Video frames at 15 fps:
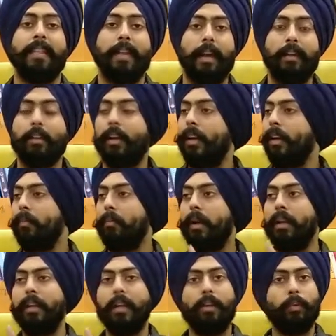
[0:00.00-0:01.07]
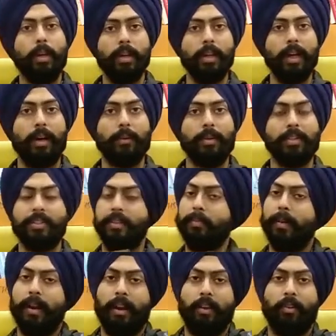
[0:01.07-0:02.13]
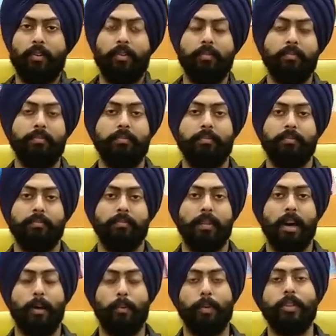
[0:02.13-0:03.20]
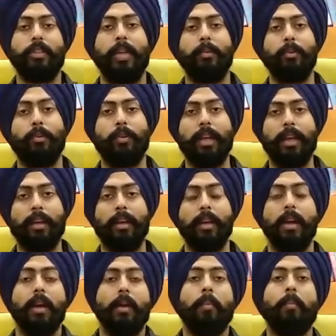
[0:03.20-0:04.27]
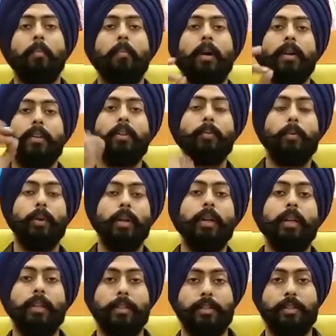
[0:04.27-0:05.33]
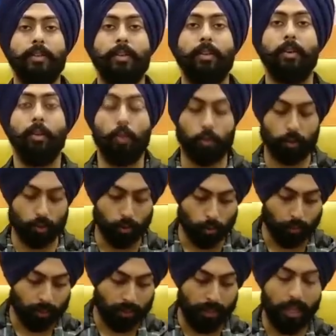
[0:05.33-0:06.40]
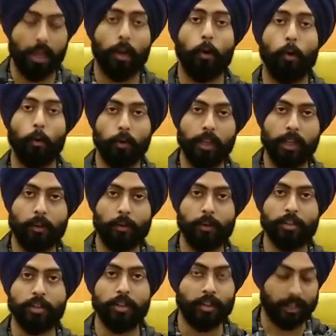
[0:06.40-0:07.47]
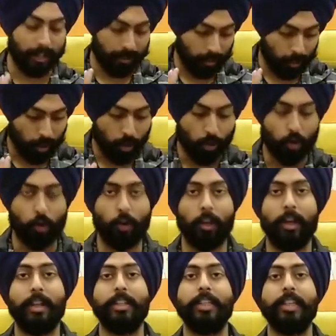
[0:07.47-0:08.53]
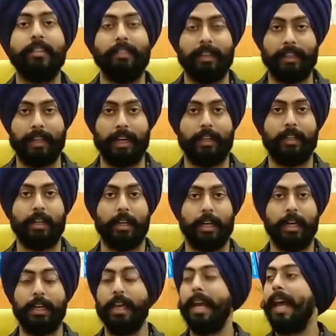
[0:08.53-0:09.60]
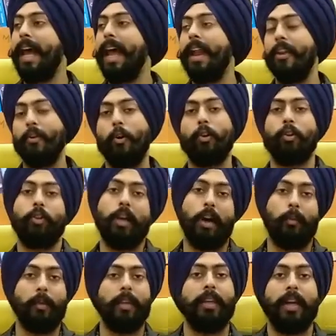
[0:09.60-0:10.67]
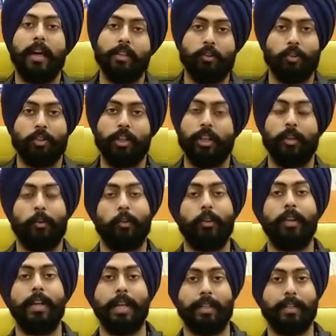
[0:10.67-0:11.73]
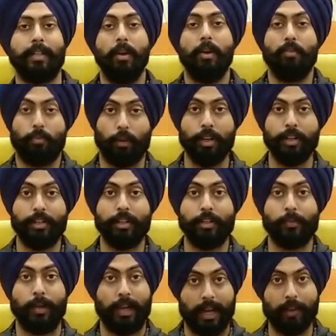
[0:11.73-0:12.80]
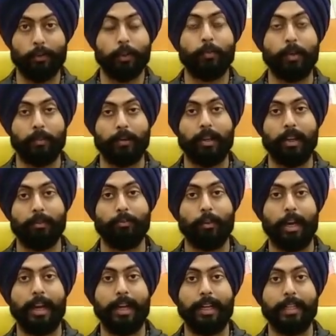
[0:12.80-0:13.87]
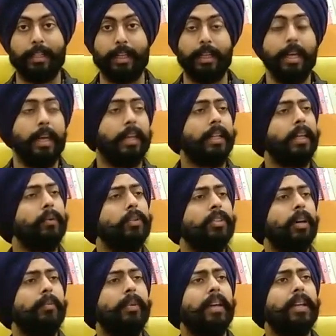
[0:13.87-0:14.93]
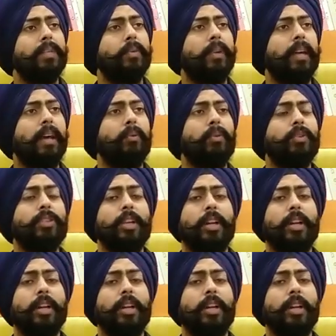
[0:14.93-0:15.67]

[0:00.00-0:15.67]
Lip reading: That target might take 20 hours depending on how much time you take. But the point is, you will only concentrate on achieving that target and not on how many hours you're sitting on the desk. For instance, when I was preparing for IIT-JEE, there were some days when I would